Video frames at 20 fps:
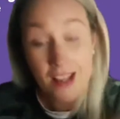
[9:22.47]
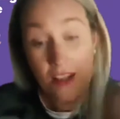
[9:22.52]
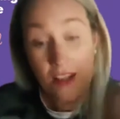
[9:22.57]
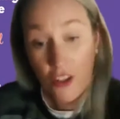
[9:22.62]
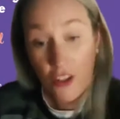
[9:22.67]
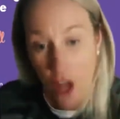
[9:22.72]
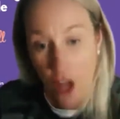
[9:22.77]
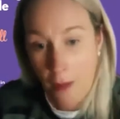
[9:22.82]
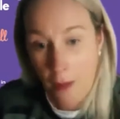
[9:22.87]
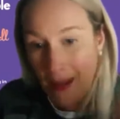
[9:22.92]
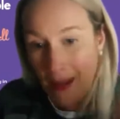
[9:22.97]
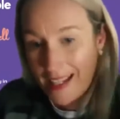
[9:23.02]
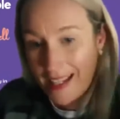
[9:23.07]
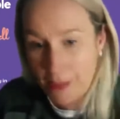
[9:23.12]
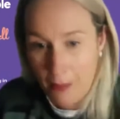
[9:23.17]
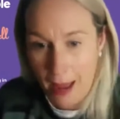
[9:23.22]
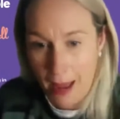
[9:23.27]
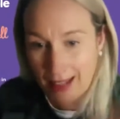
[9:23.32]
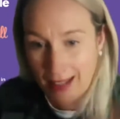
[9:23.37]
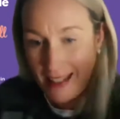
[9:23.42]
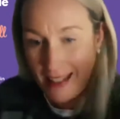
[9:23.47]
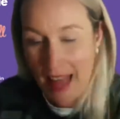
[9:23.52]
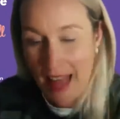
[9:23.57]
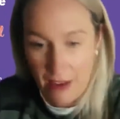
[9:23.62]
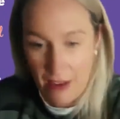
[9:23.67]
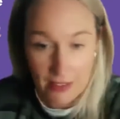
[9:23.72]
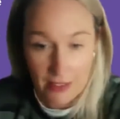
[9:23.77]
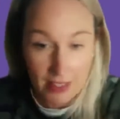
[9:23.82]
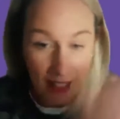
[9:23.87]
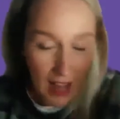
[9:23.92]
Stop expecting
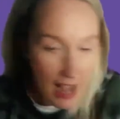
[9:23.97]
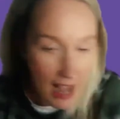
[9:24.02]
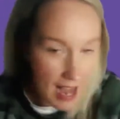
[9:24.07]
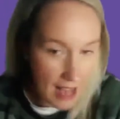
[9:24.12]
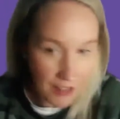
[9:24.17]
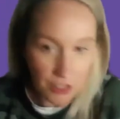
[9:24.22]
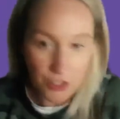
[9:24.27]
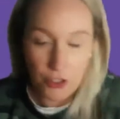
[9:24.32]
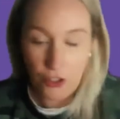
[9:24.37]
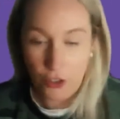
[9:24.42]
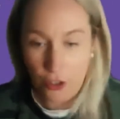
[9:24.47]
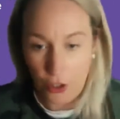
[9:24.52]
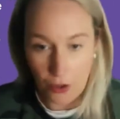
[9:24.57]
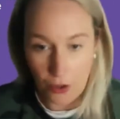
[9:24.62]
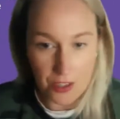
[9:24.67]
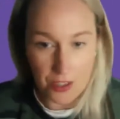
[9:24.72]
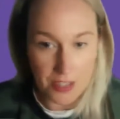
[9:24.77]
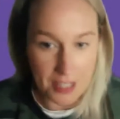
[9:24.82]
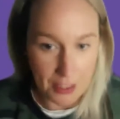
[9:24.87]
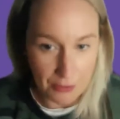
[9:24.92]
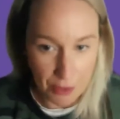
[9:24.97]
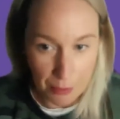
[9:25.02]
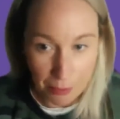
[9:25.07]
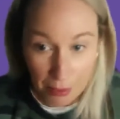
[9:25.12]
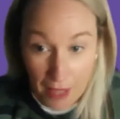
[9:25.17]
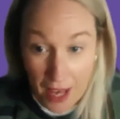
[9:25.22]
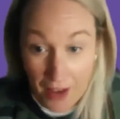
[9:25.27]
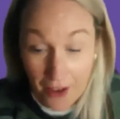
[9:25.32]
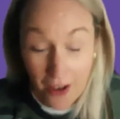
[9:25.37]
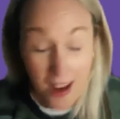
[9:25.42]
everything handed to you on a silver
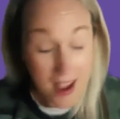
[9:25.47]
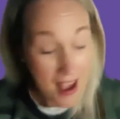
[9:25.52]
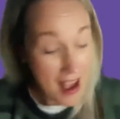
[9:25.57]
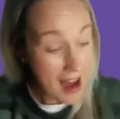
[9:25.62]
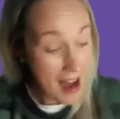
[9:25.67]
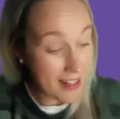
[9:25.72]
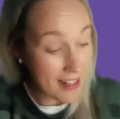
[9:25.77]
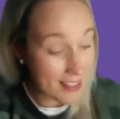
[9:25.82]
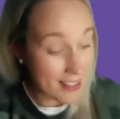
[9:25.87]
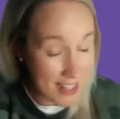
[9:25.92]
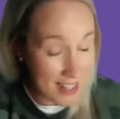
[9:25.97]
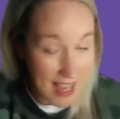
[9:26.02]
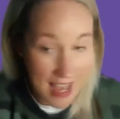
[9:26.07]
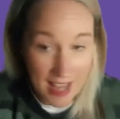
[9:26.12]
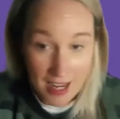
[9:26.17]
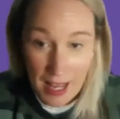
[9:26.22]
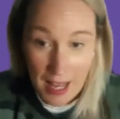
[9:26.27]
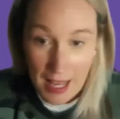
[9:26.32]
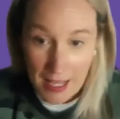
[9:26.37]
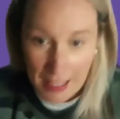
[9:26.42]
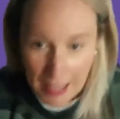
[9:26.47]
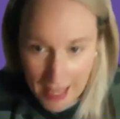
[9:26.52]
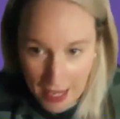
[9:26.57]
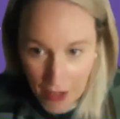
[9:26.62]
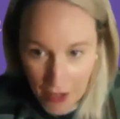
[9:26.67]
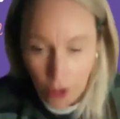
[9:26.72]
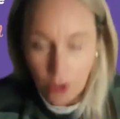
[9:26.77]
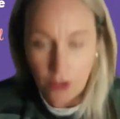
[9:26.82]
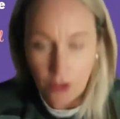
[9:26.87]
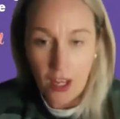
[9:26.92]
platter and instead get
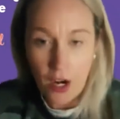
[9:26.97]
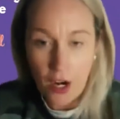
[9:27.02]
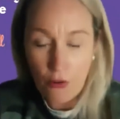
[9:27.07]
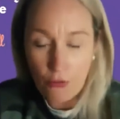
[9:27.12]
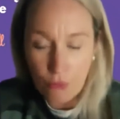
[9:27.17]
out there,